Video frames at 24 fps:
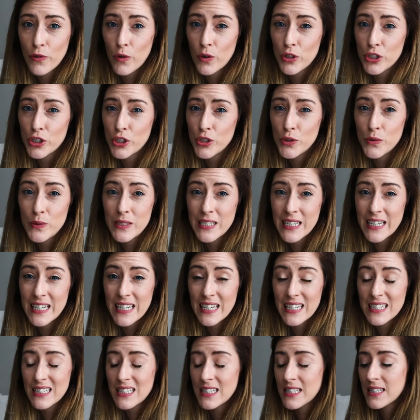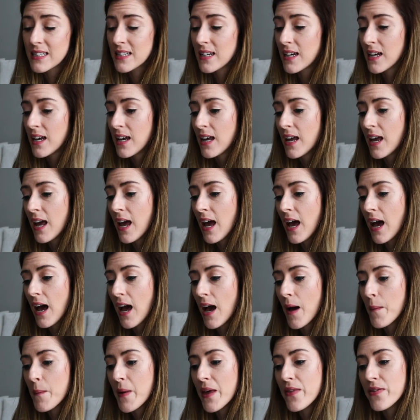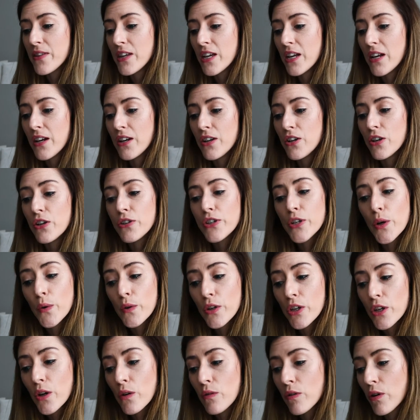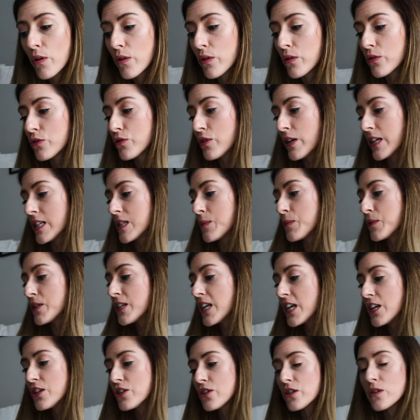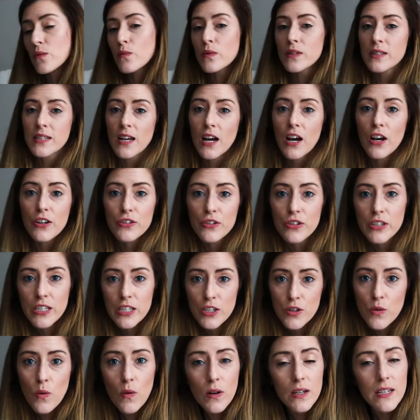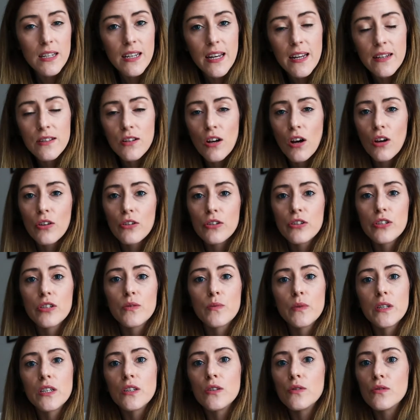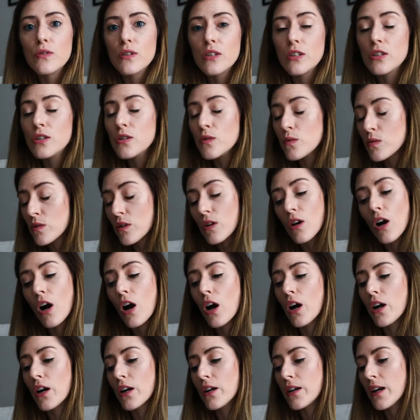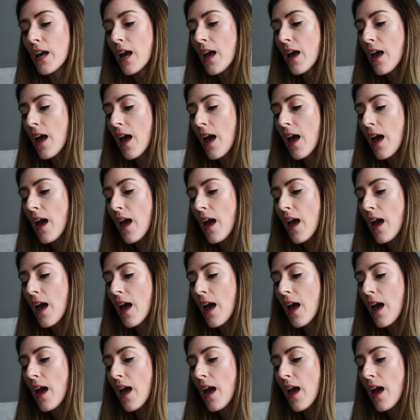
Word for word: for 2 tickets. And then Tokyo local transportation was $128. We used the Suica card.